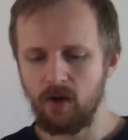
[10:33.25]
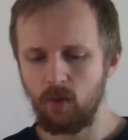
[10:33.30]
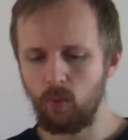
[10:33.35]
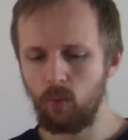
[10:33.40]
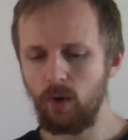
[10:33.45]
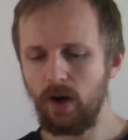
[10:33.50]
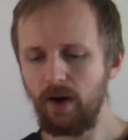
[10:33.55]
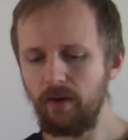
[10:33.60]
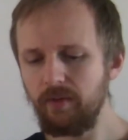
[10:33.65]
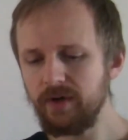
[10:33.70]

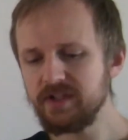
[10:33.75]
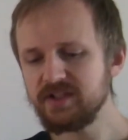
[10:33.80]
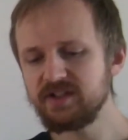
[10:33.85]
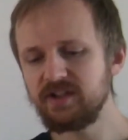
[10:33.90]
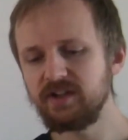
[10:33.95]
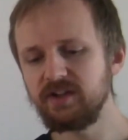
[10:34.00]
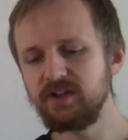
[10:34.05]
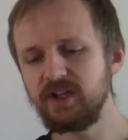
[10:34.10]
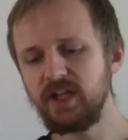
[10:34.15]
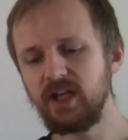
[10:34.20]
Where is
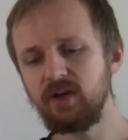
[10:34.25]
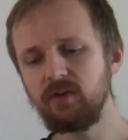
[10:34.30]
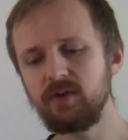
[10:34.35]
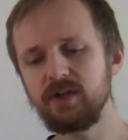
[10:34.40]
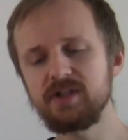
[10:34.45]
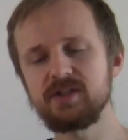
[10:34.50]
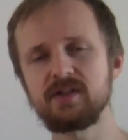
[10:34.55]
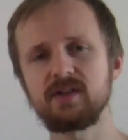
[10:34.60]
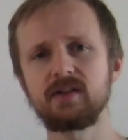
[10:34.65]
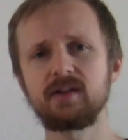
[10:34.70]
the
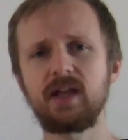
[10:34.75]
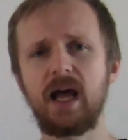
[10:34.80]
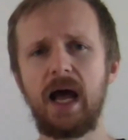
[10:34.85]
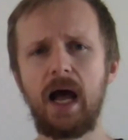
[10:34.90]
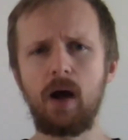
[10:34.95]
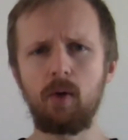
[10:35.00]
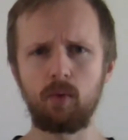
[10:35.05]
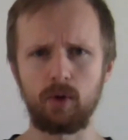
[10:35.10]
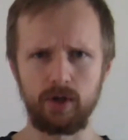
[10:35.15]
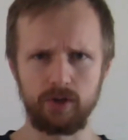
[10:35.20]
nearest
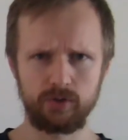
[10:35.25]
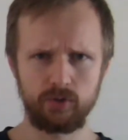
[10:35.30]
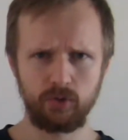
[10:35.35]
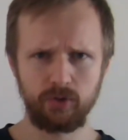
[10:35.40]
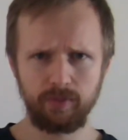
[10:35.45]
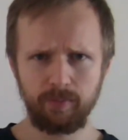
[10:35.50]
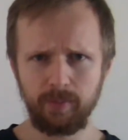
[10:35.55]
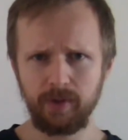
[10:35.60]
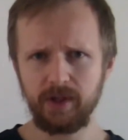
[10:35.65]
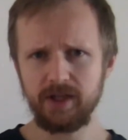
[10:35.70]
tower to
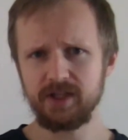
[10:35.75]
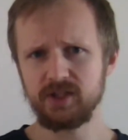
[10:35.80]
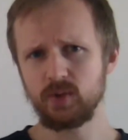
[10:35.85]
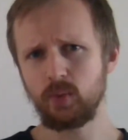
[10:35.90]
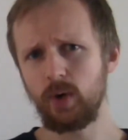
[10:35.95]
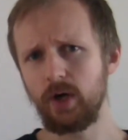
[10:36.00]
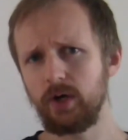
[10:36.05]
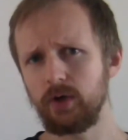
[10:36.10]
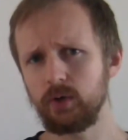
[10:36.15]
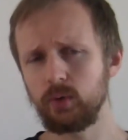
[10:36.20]
the
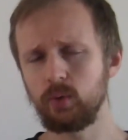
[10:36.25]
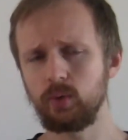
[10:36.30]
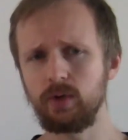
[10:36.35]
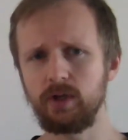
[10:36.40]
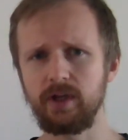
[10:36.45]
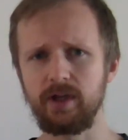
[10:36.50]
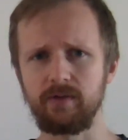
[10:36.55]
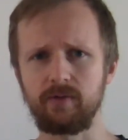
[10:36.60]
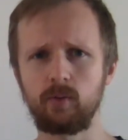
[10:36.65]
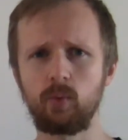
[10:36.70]
place where you
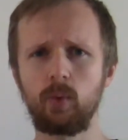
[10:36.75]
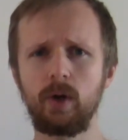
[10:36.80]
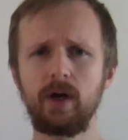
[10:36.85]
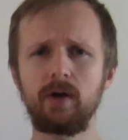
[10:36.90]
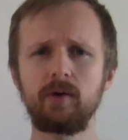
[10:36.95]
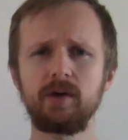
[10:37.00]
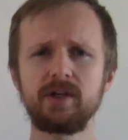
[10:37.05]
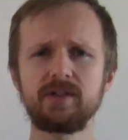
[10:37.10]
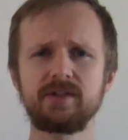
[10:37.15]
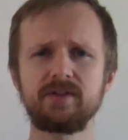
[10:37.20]
live?
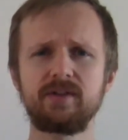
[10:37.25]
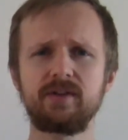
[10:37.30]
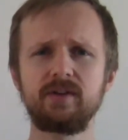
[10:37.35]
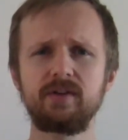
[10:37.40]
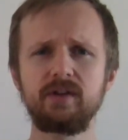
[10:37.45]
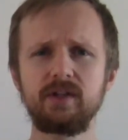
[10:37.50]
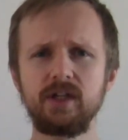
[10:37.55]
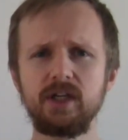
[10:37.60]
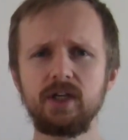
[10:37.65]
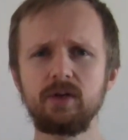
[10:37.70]
Where is
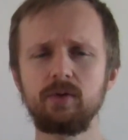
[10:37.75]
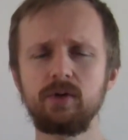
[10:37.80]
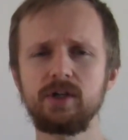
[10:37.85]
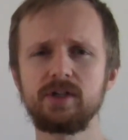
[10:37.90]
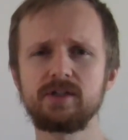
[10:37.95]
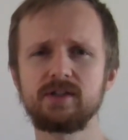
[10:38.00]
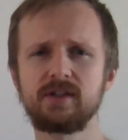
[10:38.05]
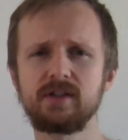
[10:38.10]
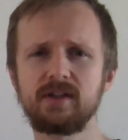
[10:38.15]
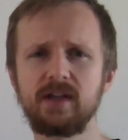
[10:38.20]
the
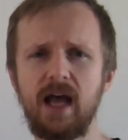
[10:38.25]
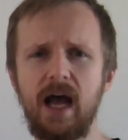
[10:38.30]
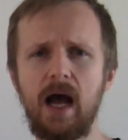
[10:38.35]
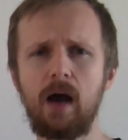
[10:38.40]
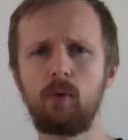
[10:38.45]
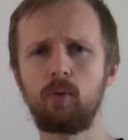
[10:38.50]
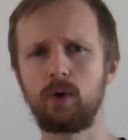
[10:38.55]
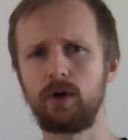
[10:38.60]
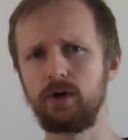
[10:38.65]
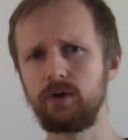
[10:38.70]
nearest
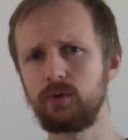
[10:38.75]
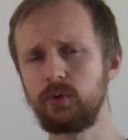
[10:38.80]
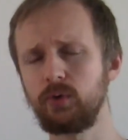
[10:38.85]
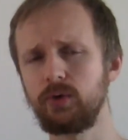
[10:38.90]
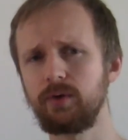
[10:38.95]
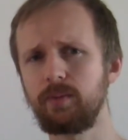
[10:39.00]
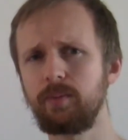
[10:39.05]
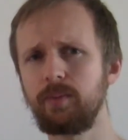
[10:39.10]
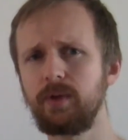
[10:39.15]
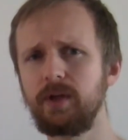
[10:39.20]
tower
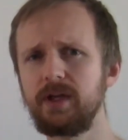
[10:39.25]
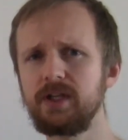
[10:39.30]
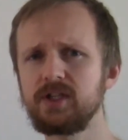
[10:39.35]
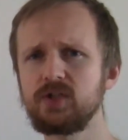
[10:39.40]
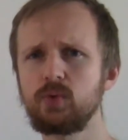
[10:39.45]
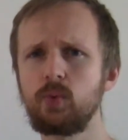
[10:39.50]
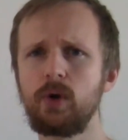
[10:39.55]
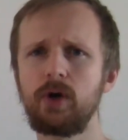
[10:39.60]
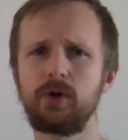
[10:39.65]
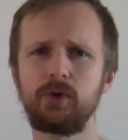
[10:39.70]
to the
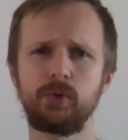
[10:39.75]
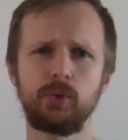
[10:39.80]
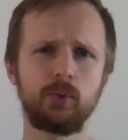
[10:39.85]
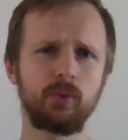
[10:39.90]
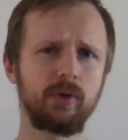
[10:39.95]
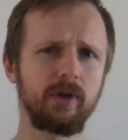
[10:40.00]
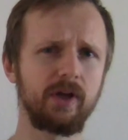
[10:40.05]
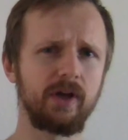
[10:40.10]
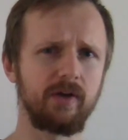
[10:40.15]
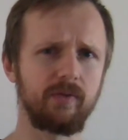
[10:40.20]
place where you
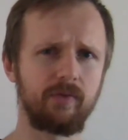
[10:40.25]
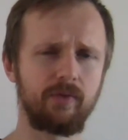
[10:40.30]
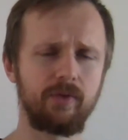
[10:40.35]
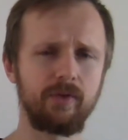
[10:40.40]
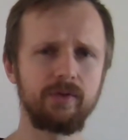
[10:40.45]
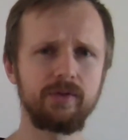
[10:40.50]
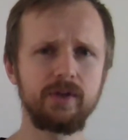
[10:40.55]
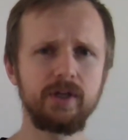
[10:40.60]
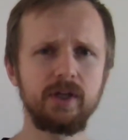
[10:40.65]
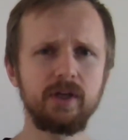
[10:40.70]
live?
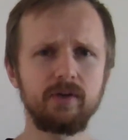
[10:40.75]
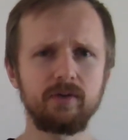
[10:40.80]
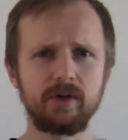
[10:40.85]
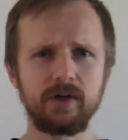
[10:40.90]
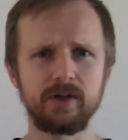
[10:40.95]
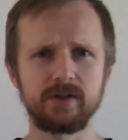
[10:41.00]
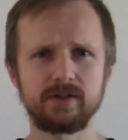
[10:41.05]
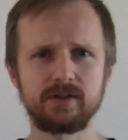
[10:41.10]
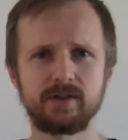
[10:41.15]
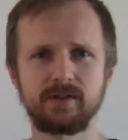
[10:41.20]
The
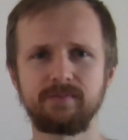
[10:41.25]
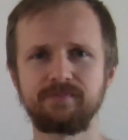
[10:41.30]
nearest.